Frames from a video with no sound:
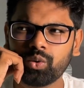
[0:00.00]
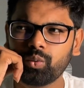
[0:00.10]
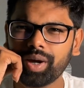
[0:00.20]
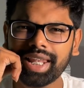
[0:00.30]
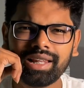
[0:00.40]

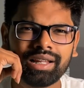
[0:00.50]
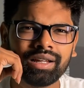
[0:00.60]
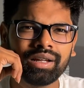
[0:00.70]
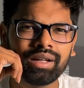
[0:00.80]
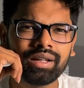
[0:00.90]
Well,
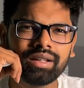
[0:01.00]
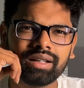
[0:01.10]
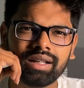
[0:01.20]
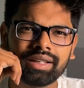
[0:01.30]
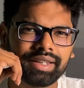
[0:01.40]

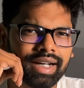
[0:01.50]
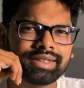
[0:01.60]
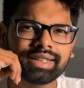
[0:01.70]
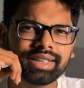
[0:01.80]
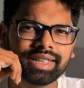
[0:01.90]
the
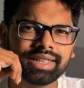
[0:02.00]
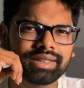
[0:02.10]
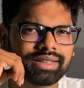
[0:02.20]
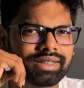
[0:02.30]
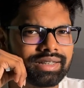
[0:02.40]
answer
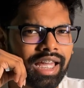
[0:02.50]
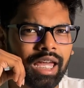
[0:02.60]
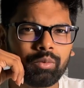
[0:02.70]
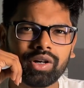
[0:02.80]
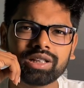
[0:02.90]
is
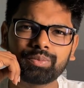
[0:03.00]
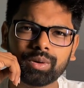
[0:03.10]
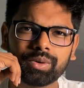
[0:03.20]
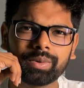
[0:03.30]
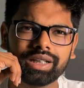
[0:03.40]
AI models
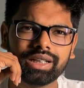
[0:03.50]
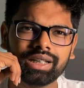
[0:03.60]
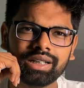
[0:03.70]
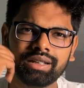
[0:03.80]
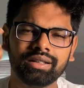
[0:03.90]
probably.